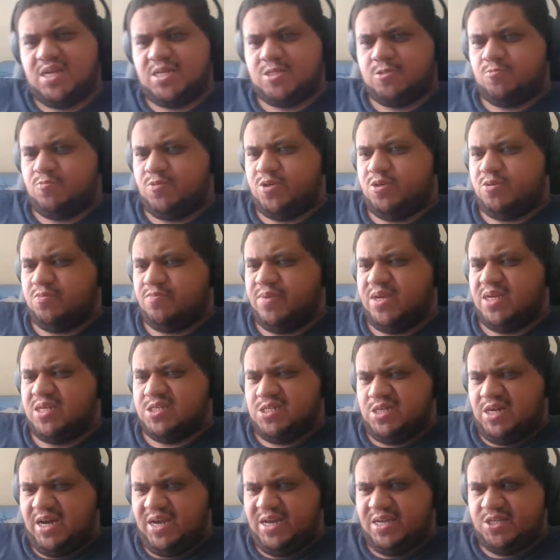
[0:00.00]
has a real big
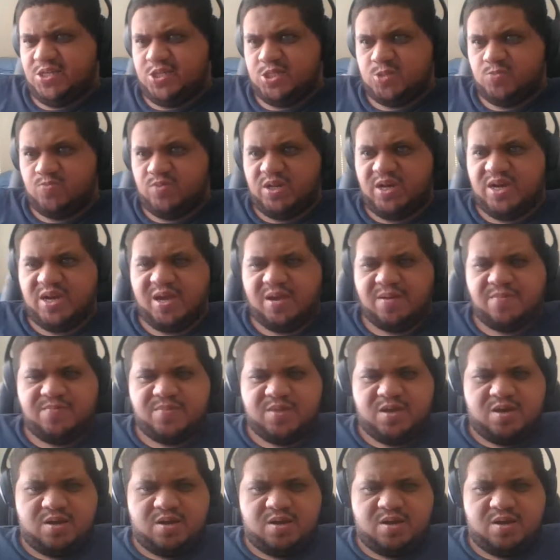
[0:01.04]
giant display.